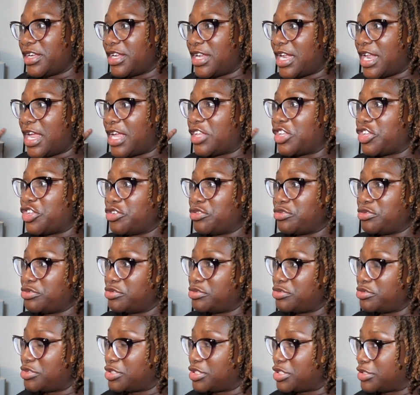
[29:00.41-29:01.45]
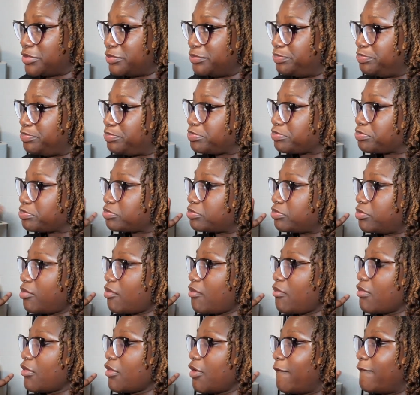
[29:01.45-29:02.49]
that I use
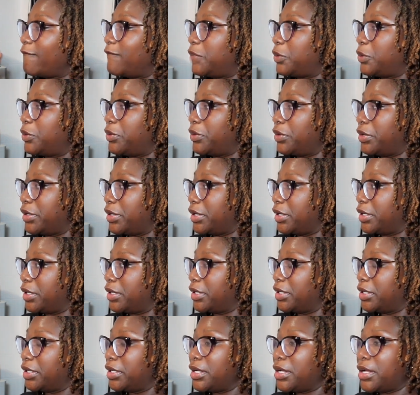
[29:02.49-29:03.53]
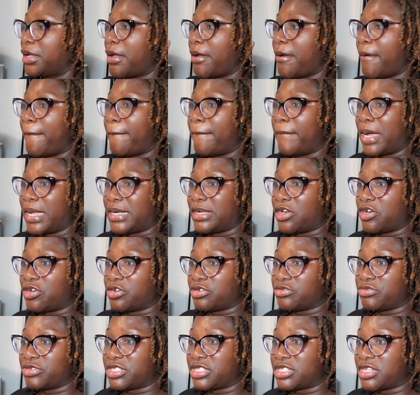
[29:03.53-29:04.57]
for my
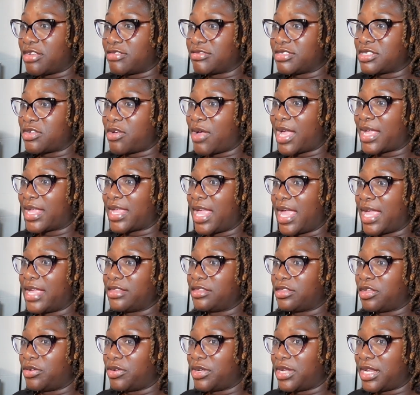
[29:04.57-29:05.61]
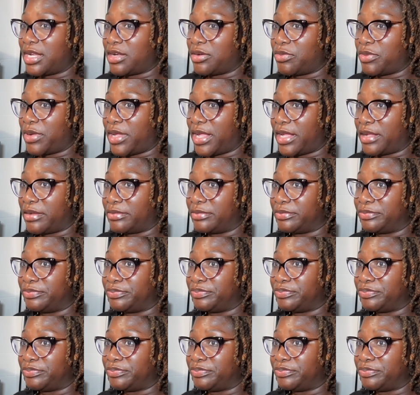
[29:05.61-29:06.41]
notary stuff. So I can't throw that away.